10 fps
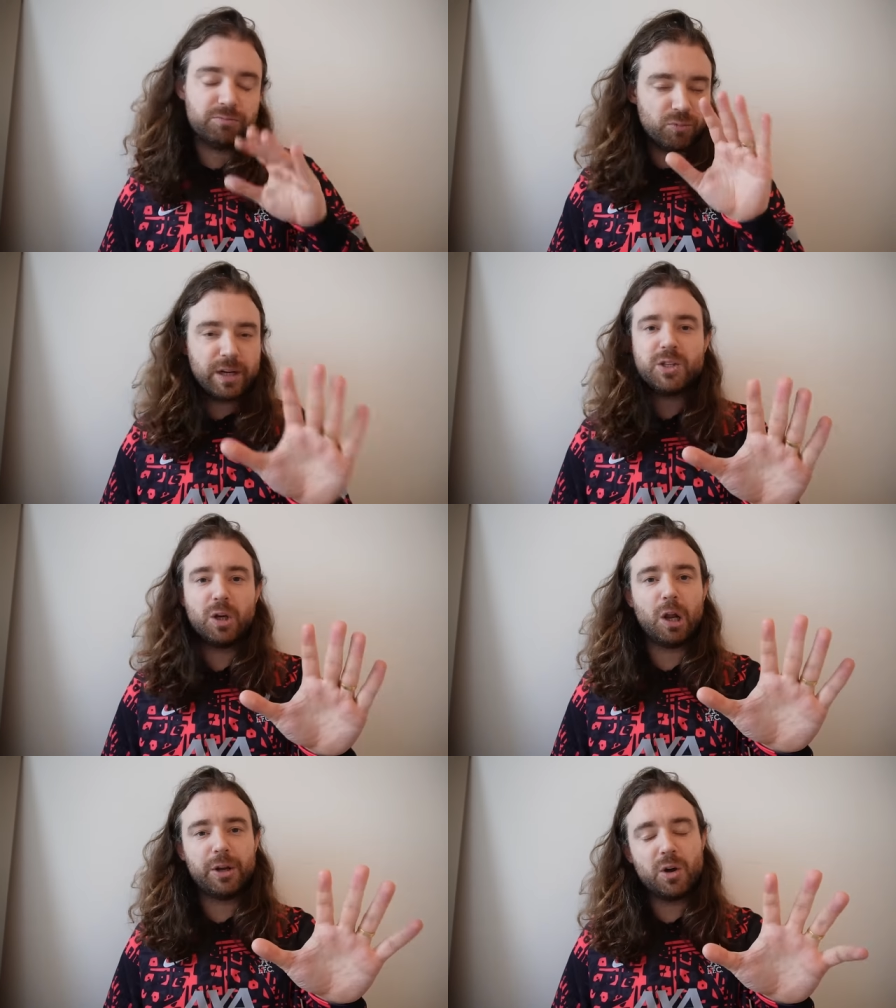Really
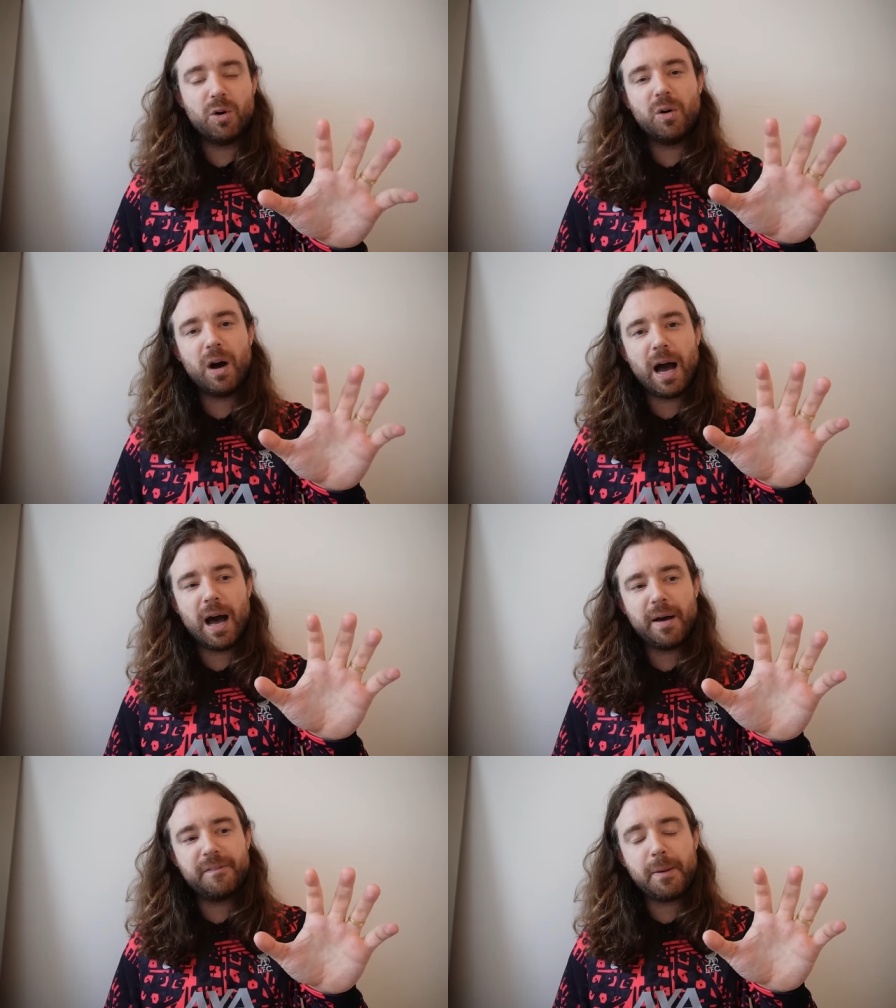took a lot of your
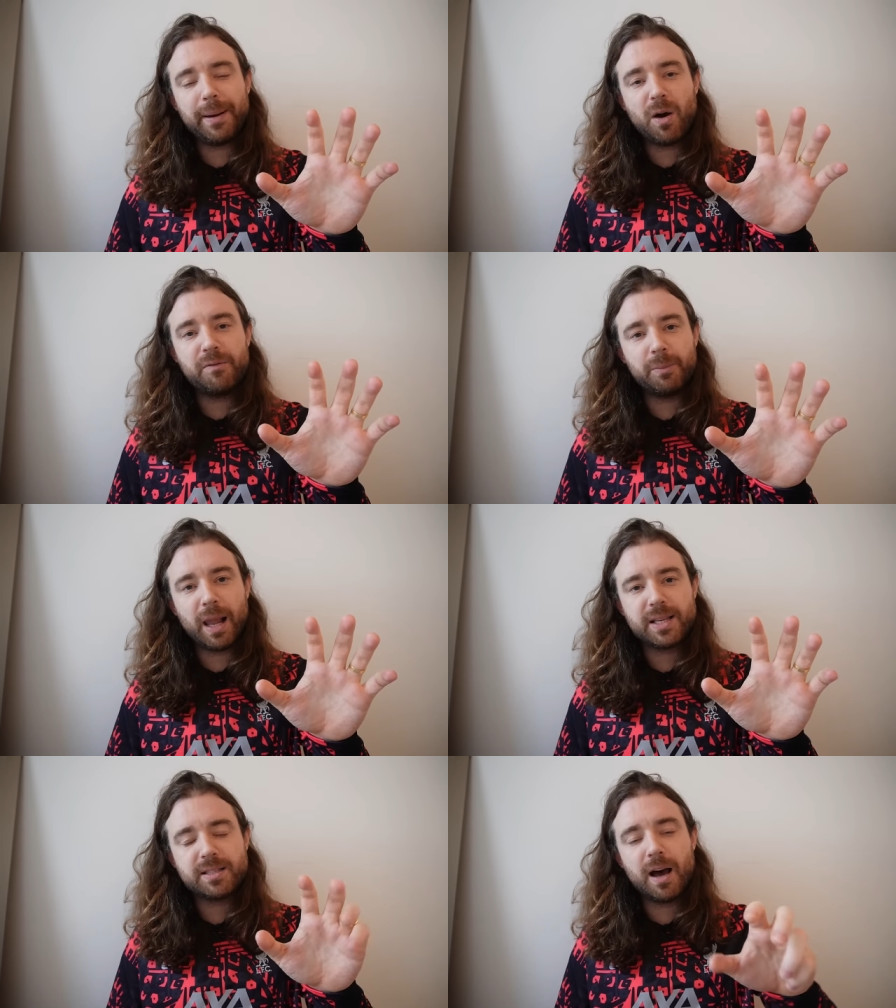uh, feedback on from
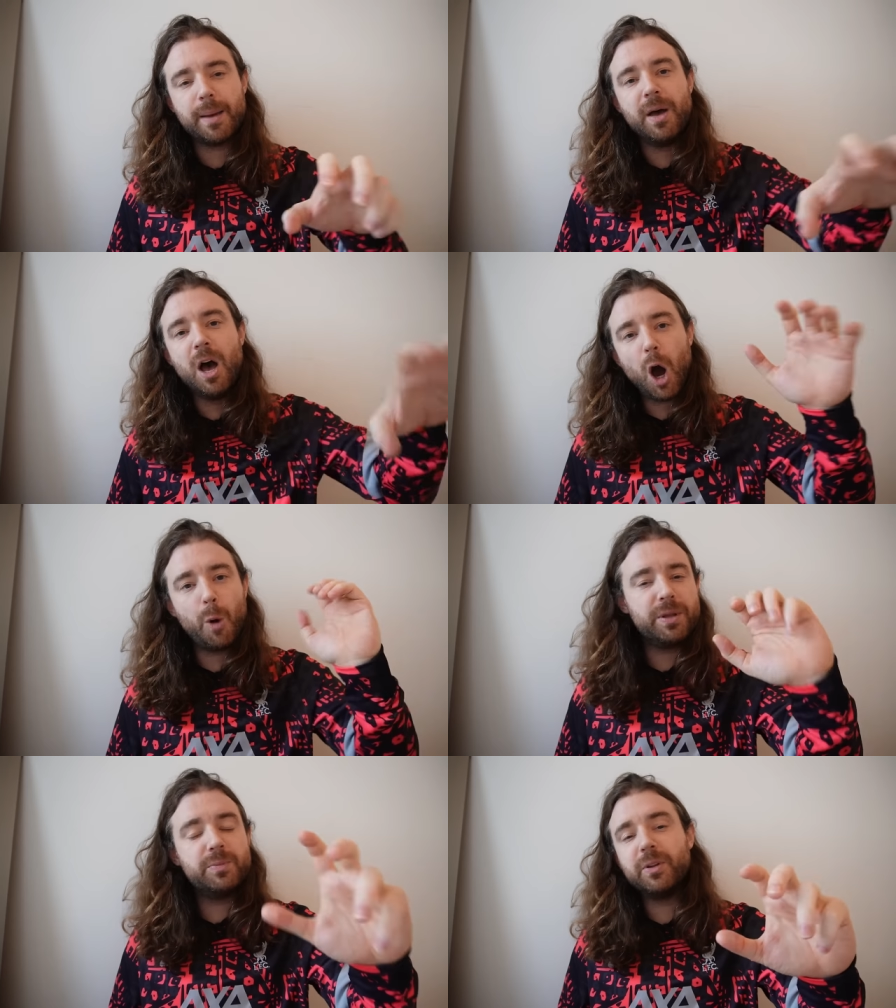last time.
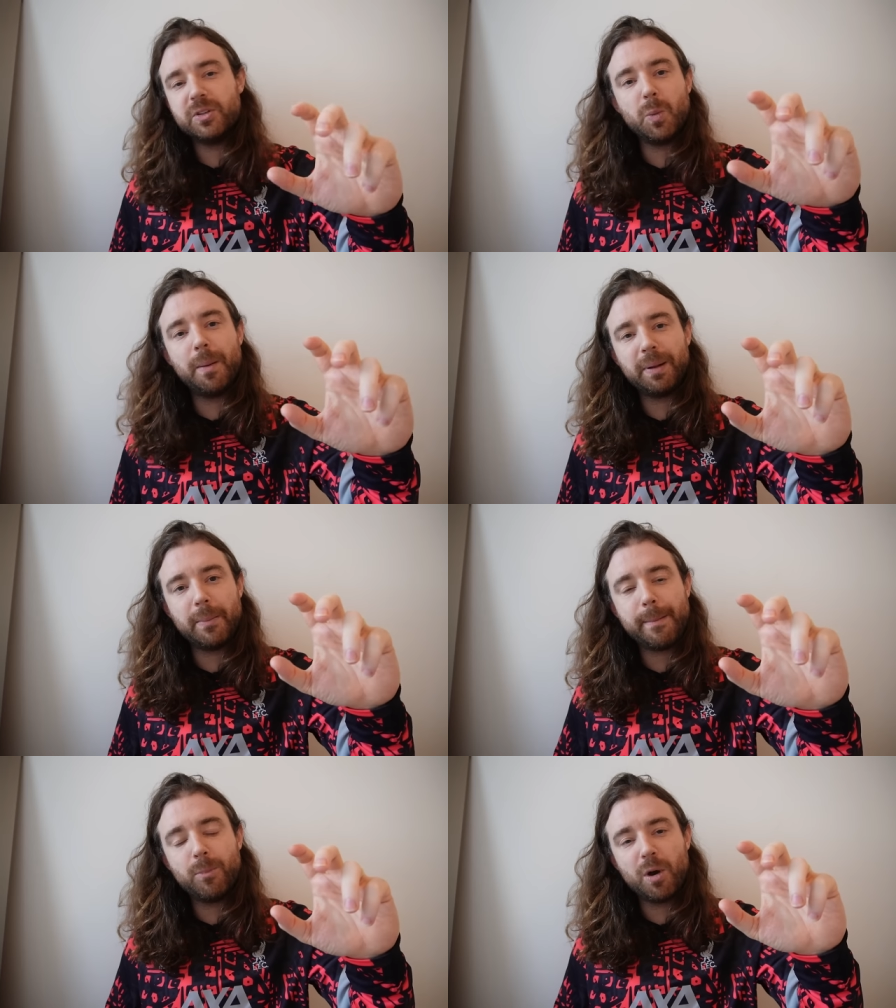Hoping to
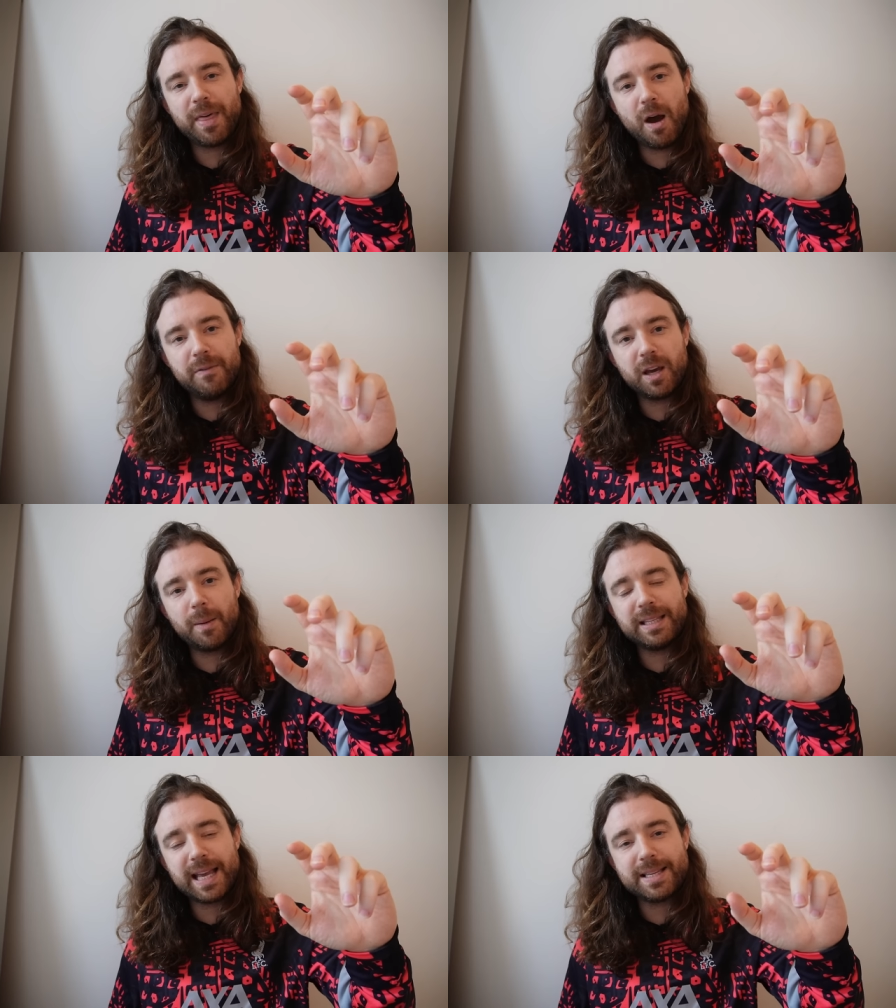implement more of that over the
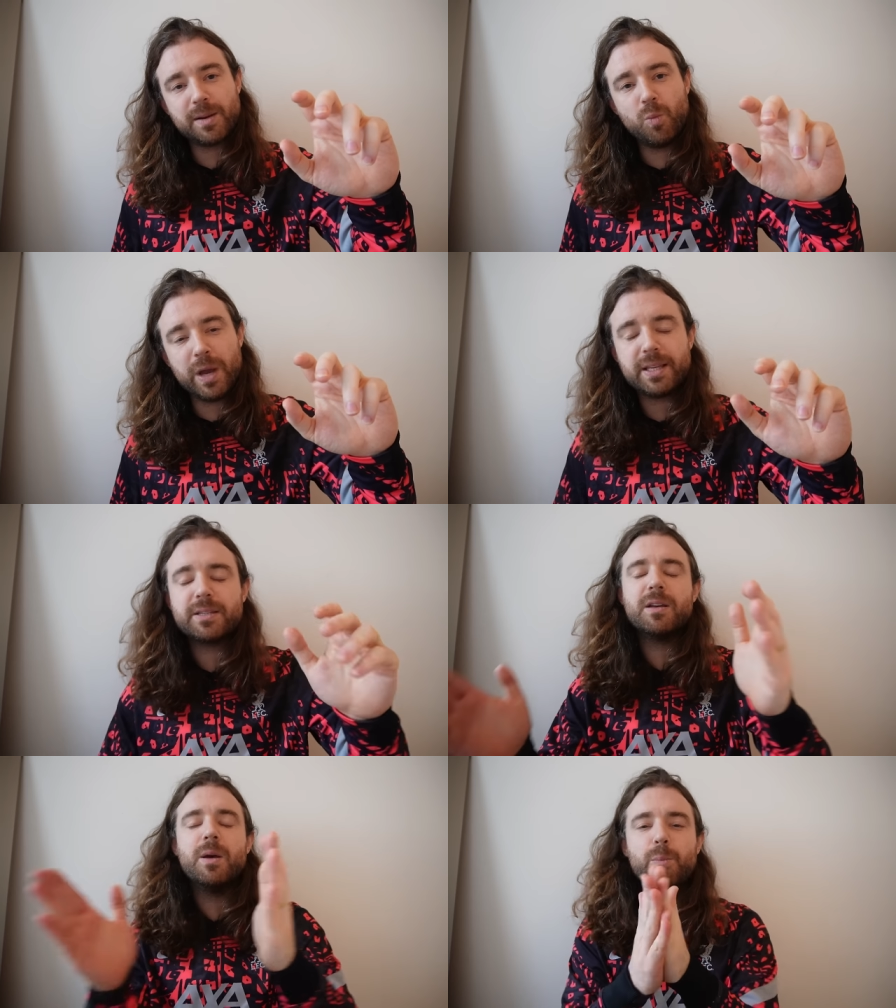coming days and
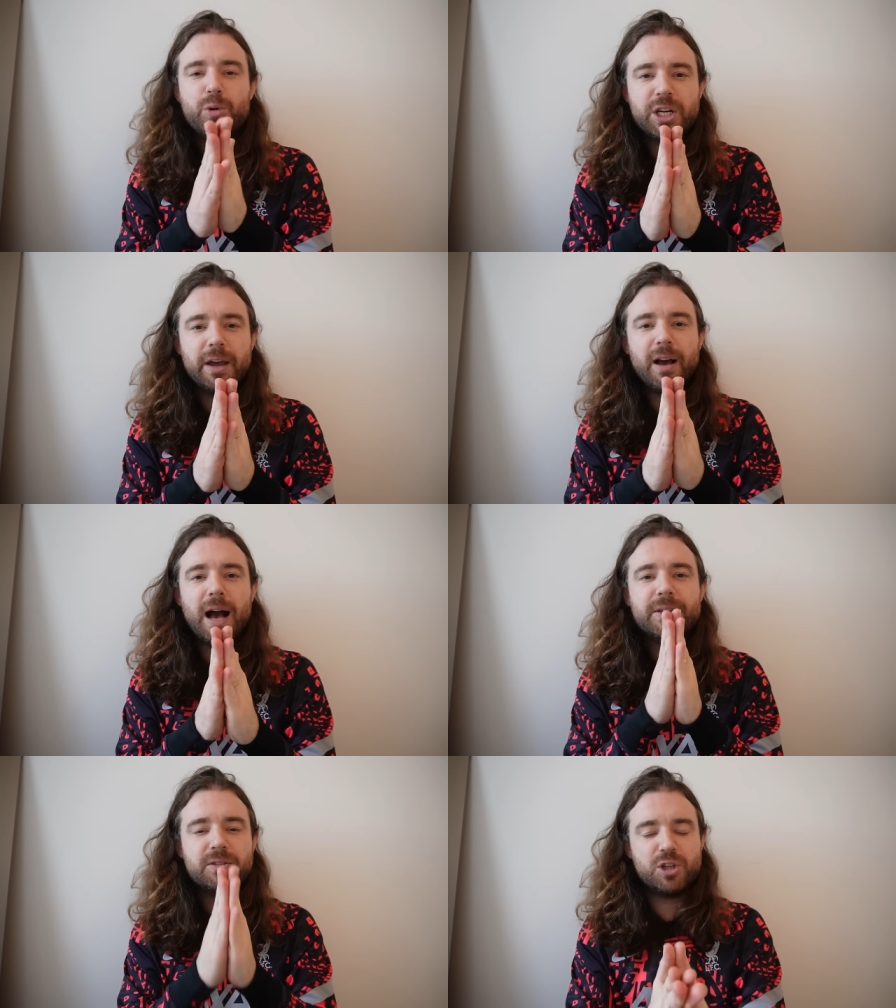weeks. Appreciate you
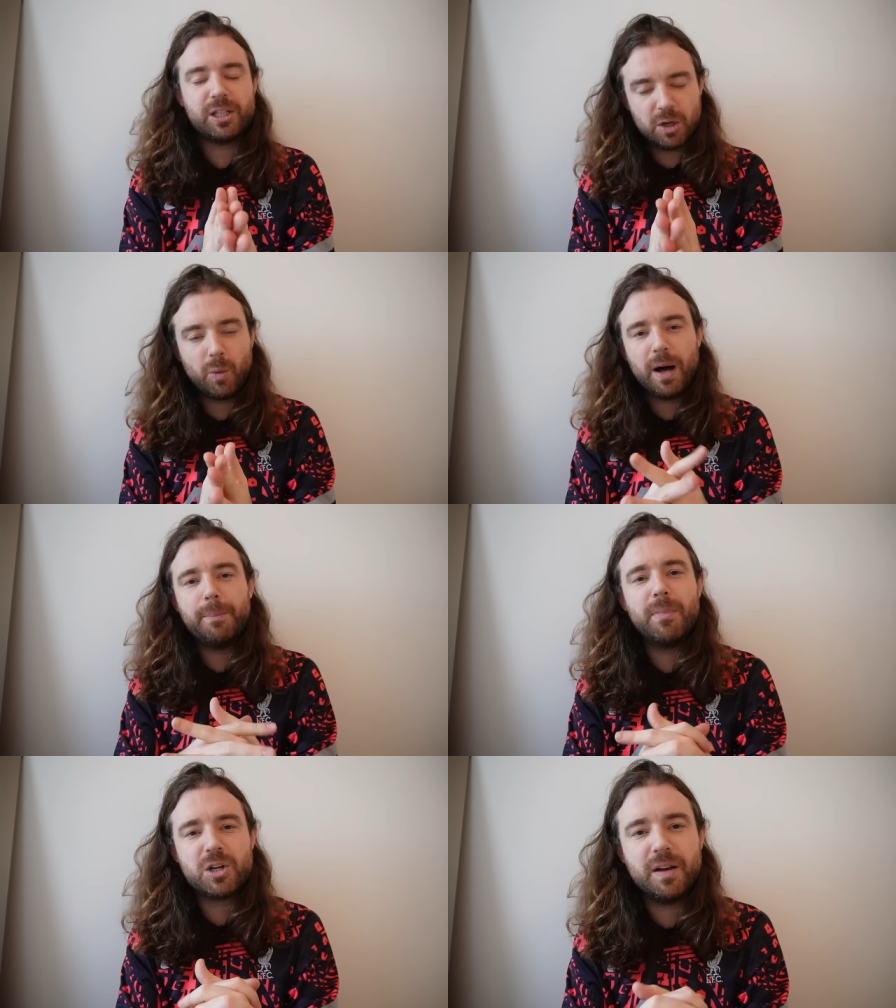guys. Chat to you in a
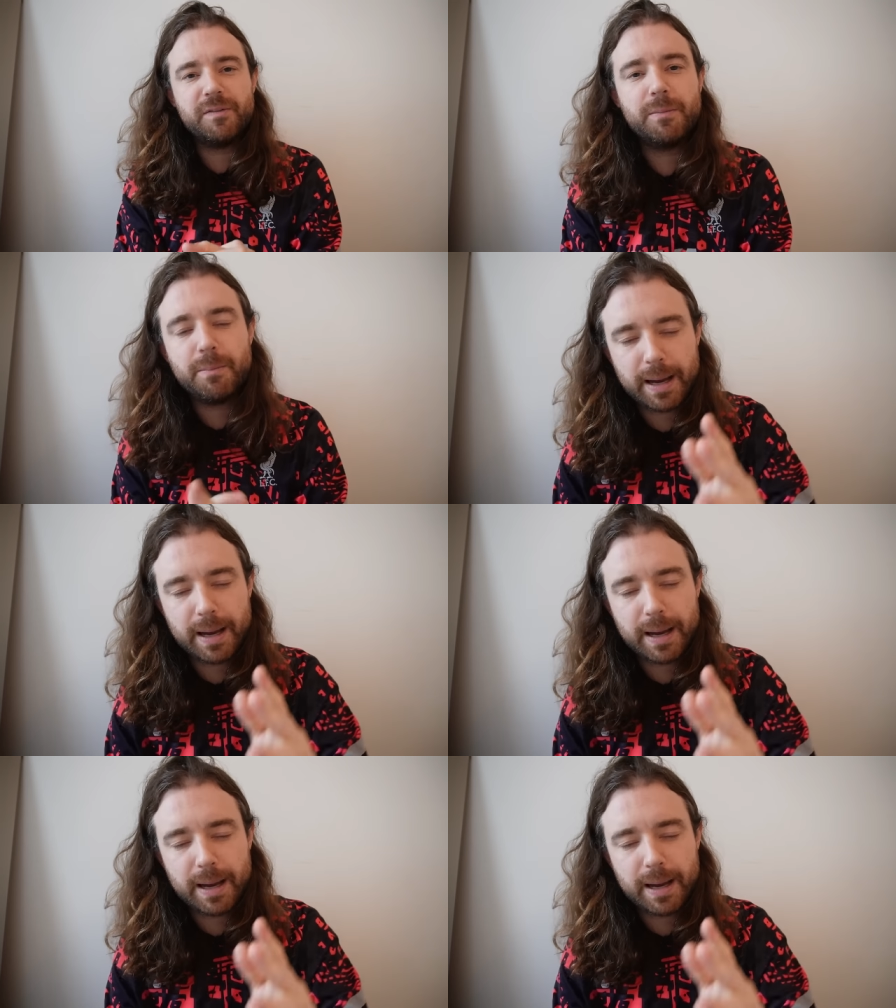while. Much love.